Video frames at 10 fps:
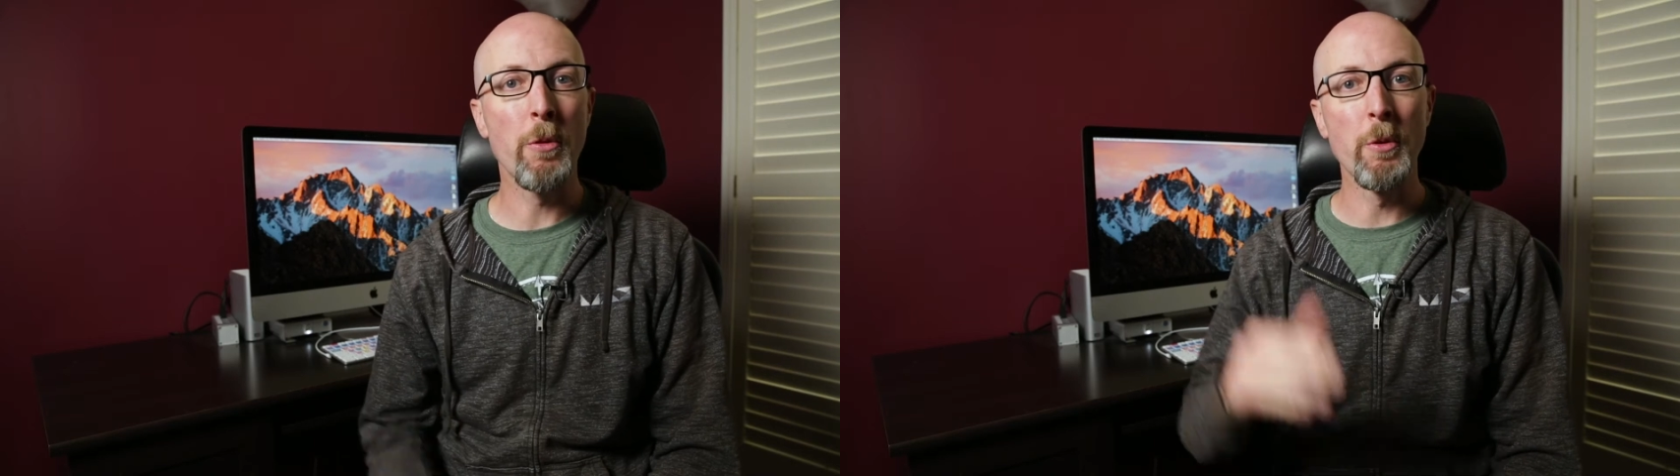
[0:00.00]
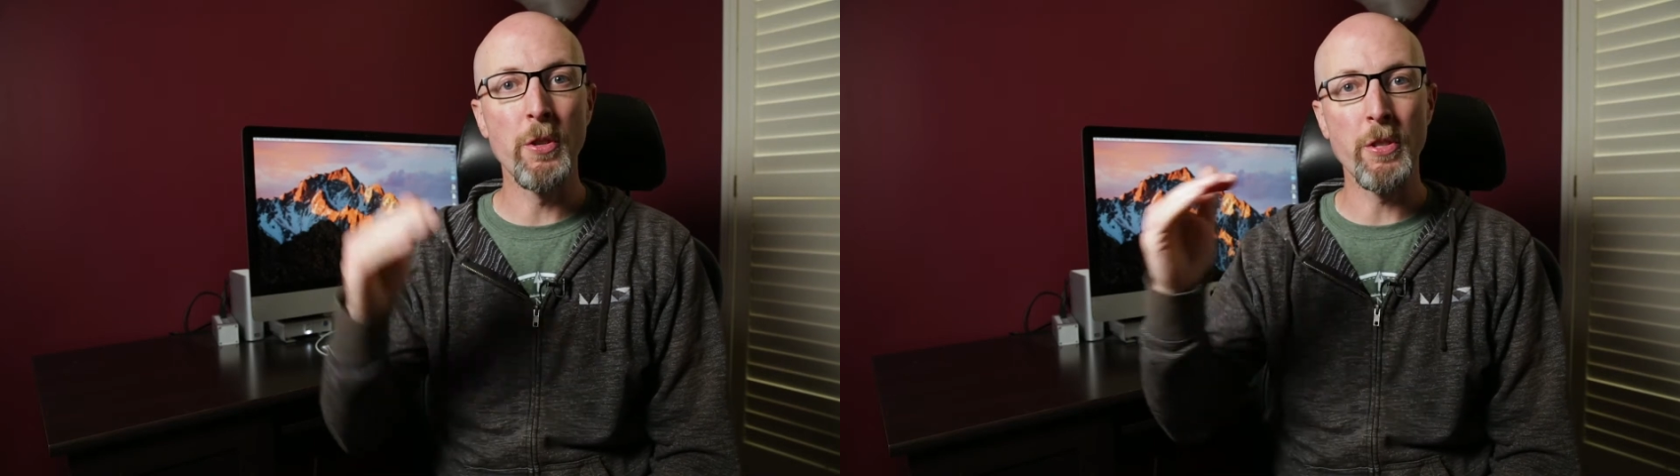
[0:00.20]

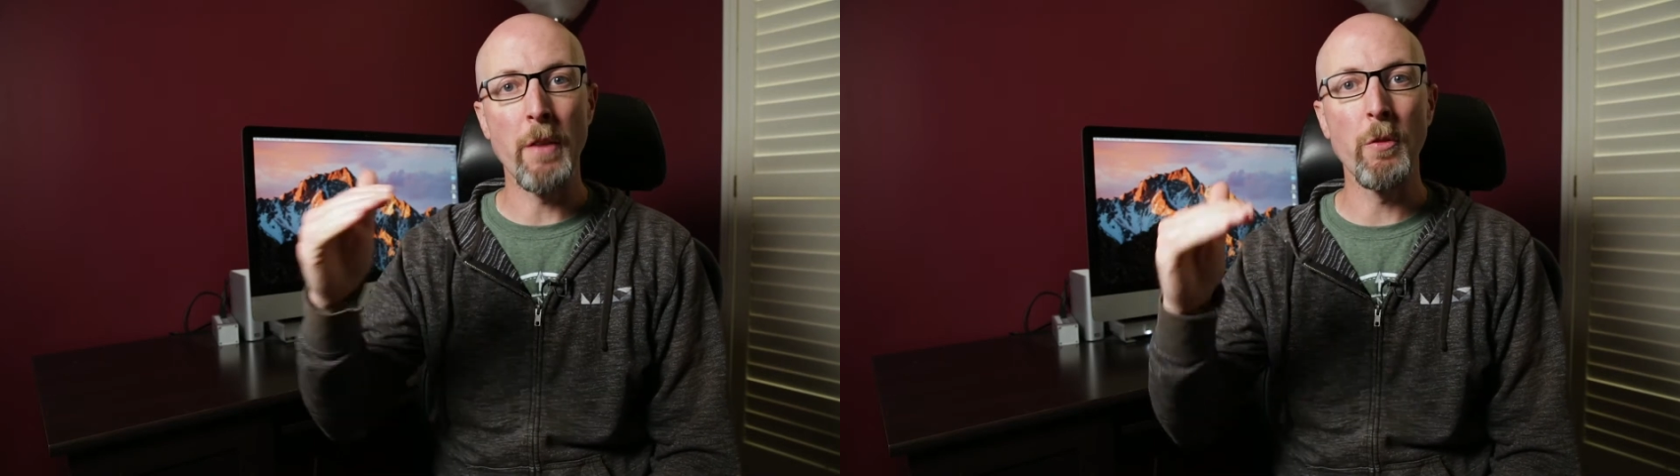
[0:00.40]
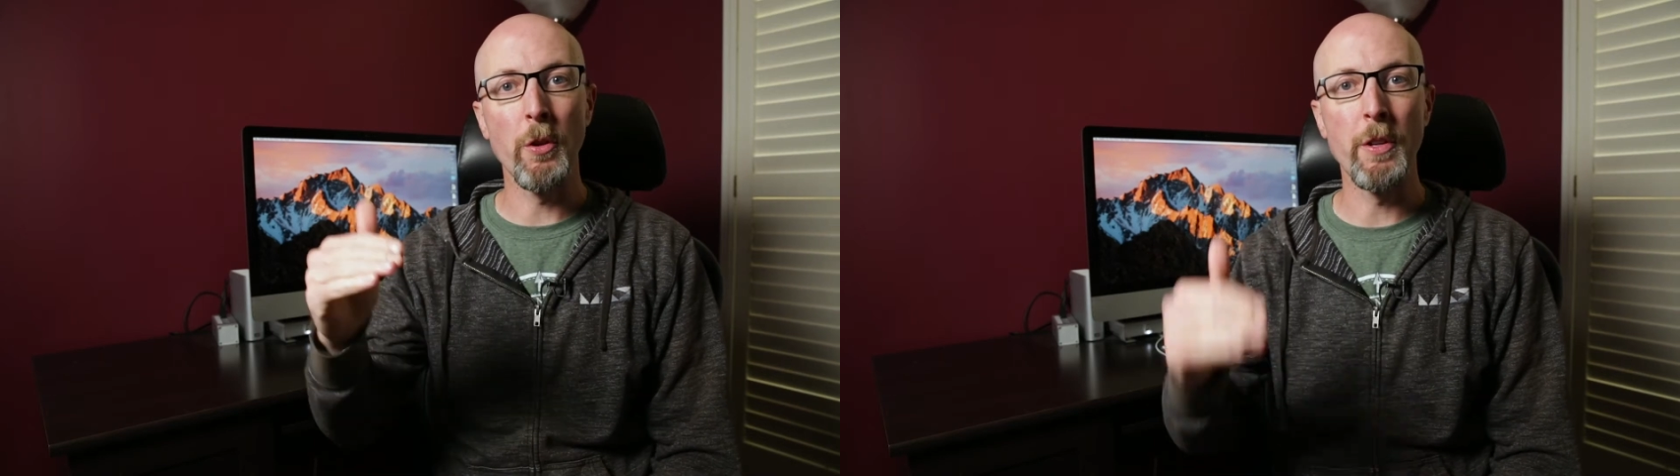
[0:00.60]
through
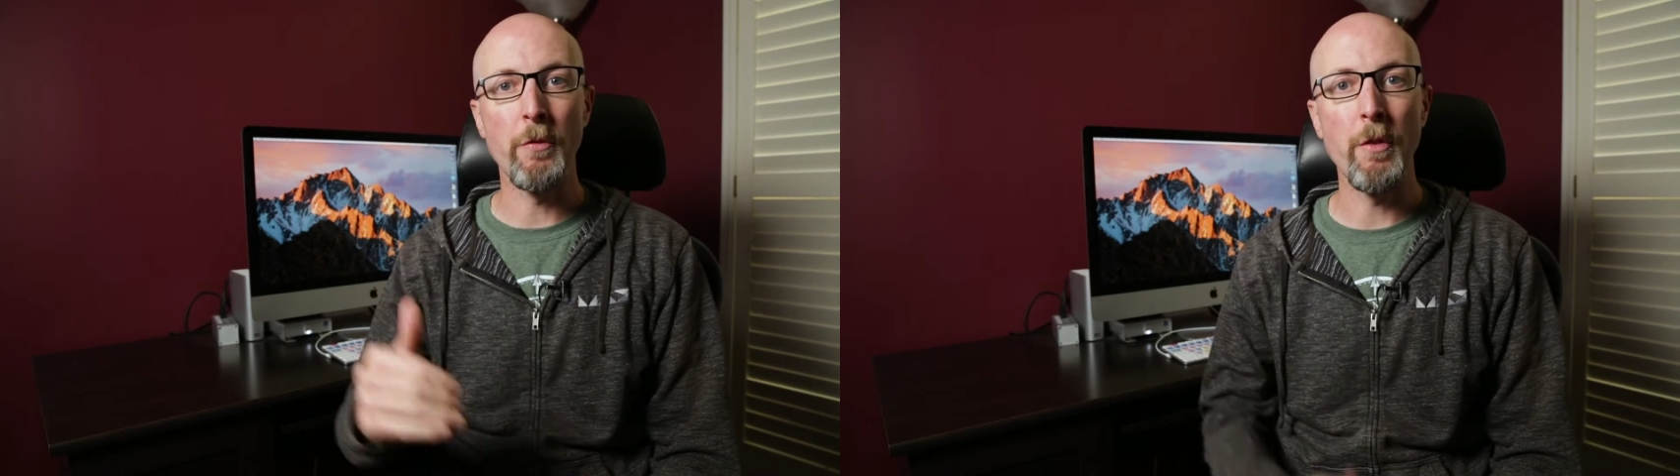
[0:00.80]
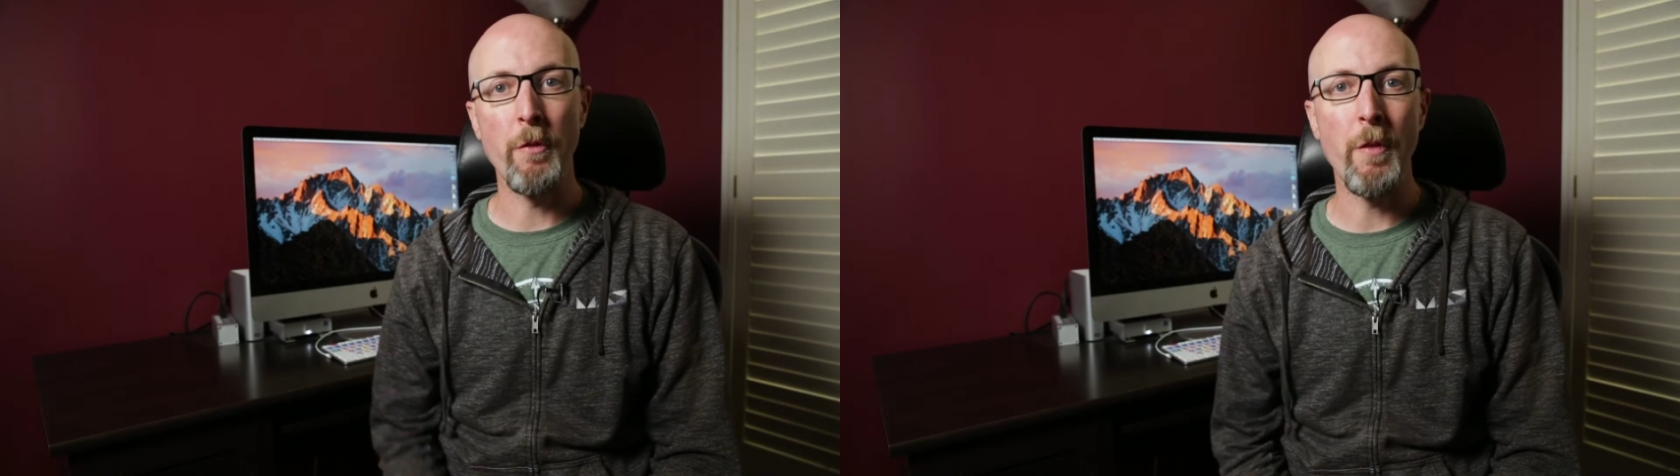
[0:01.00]
several
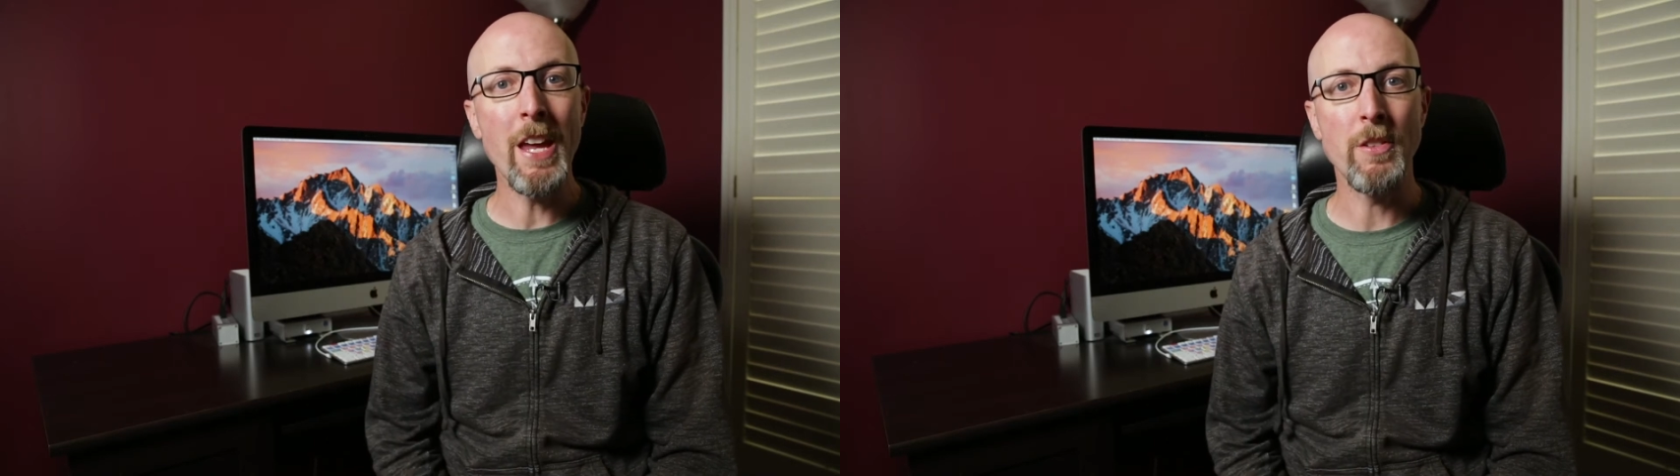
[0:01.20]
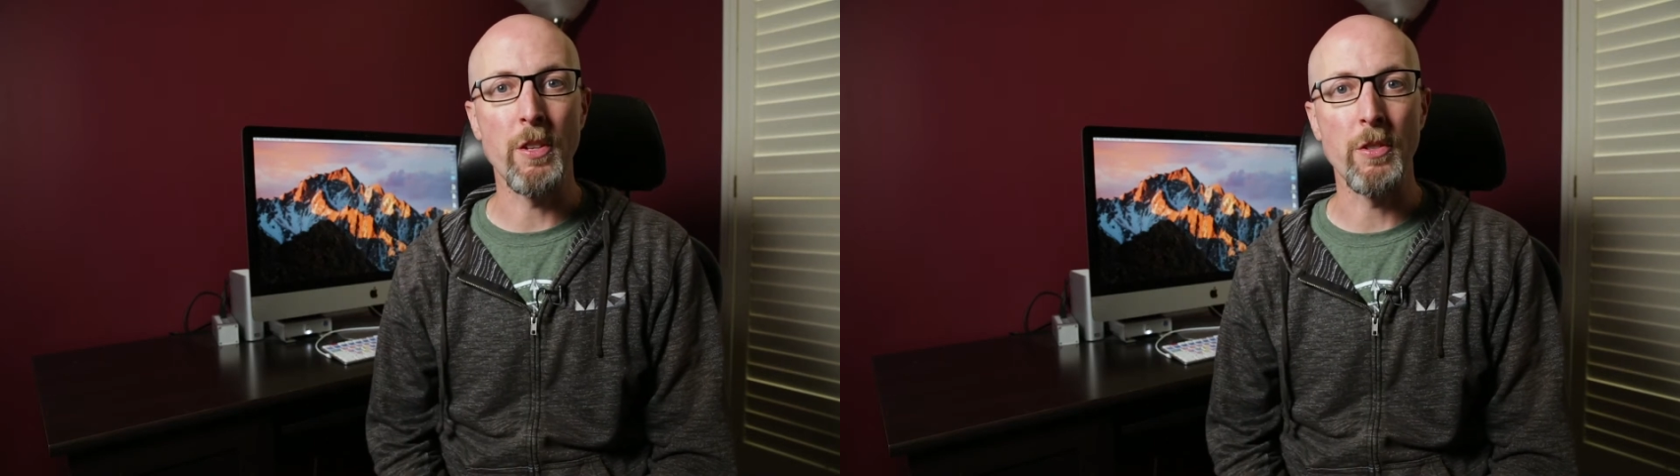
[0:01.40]
different
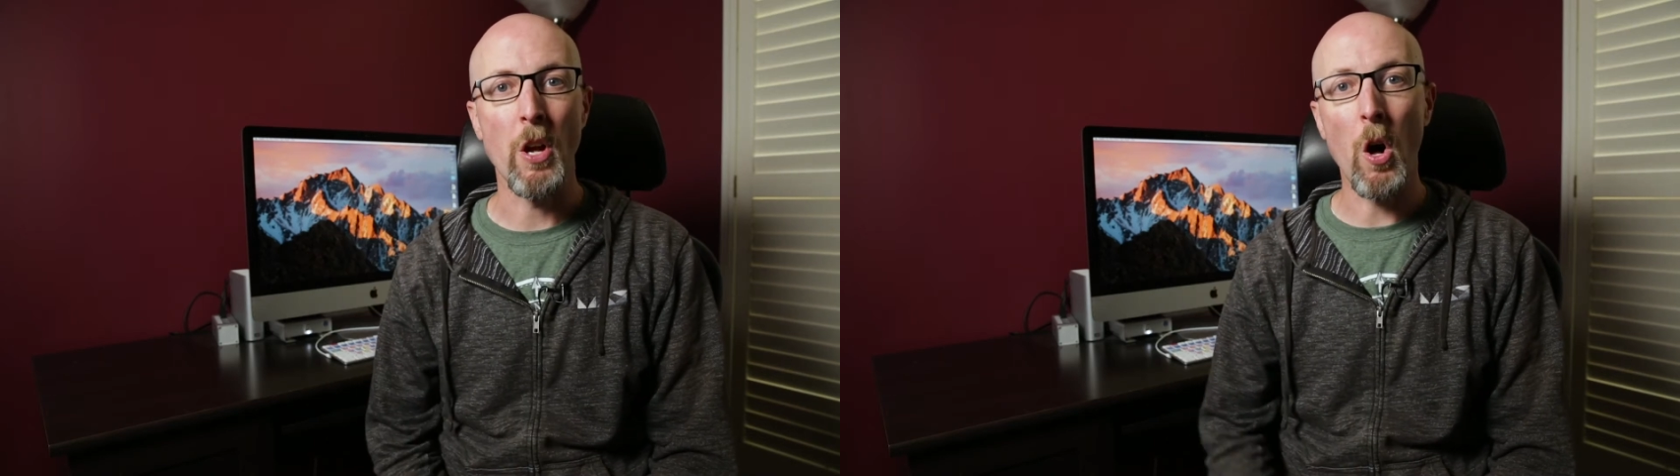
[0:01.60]
phases,